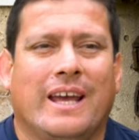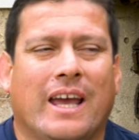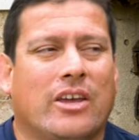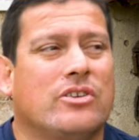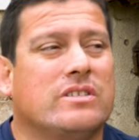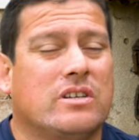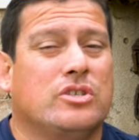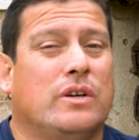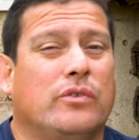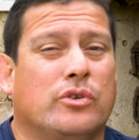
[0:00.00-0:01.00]
And here in
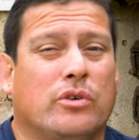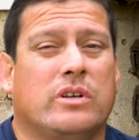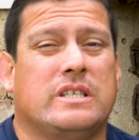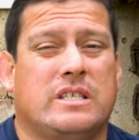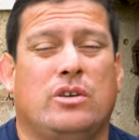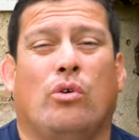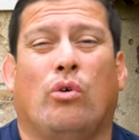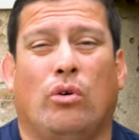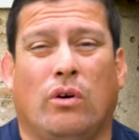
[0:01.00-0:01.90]
Sarajevo you're gonna see all